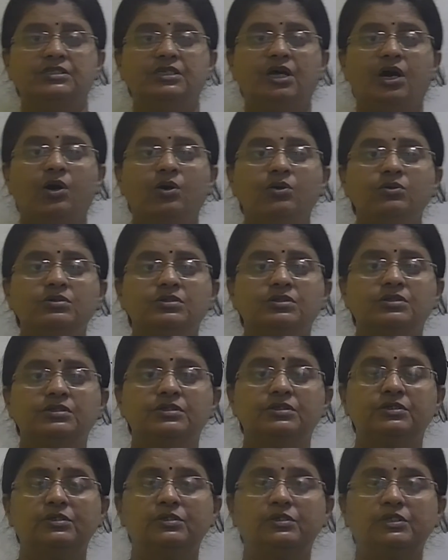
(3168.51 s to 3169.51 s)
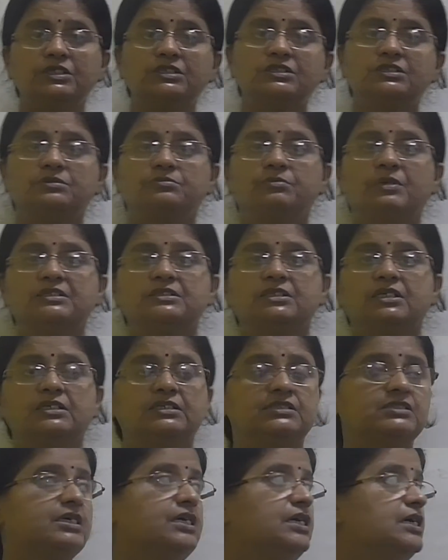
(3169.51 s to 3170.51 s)
Now these
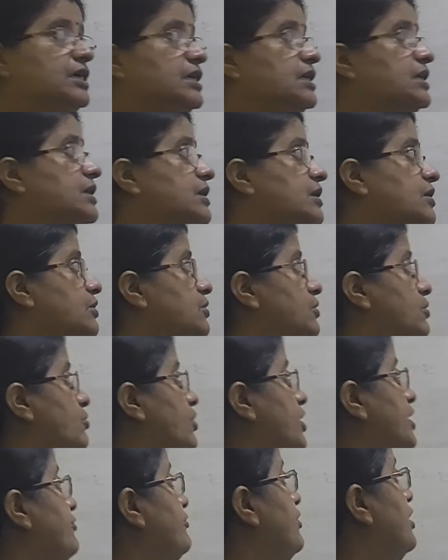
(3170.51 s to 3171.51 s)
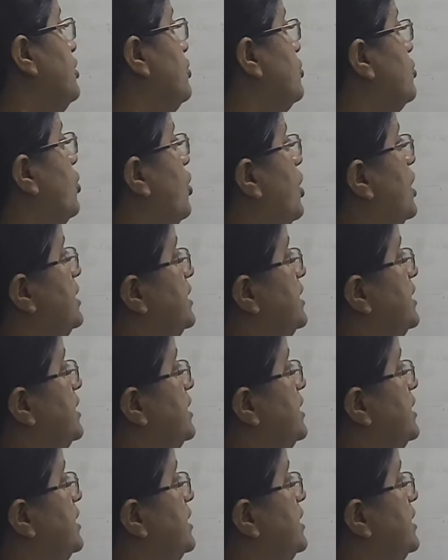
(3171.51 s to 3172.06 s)
muscles, what will you call